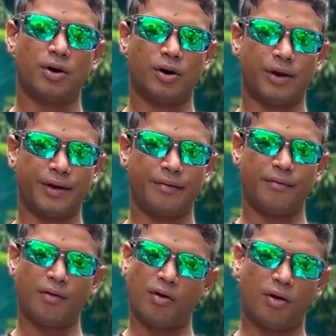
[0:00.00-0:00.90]
on
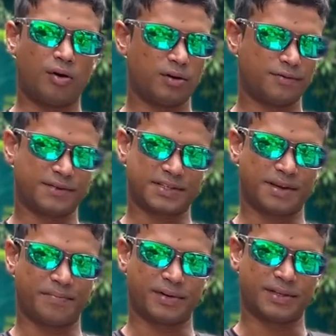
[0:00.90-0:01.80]
all of the
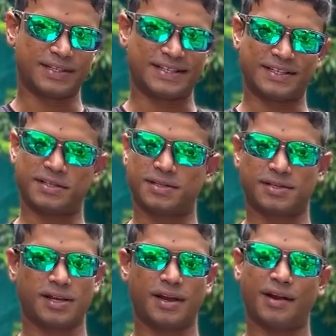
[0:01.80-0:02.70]
separate
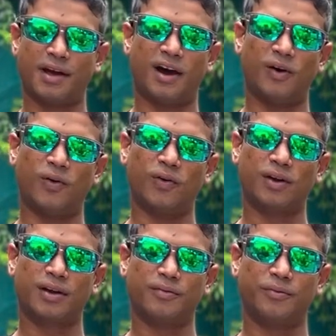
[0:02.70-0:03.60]
diseases and
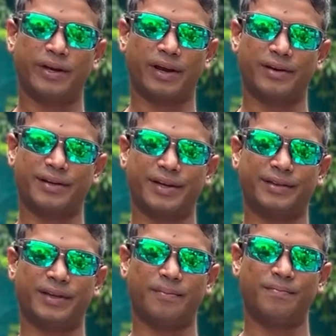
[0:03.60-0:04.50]
how we kind of
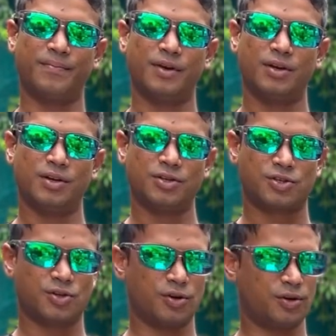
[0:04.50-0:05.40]
treat them.
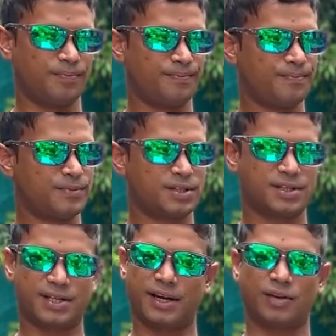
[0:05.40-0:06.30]
So
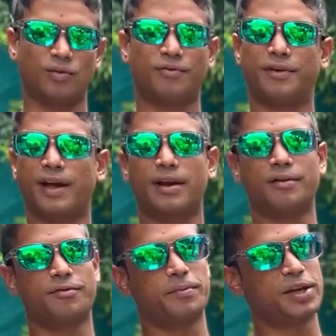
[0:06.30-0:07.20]
stay tuned for that
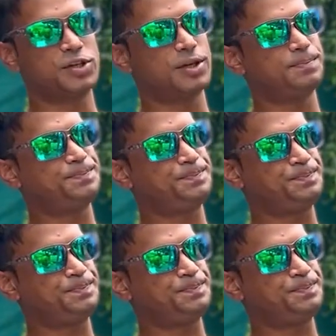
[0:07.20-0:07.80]
information.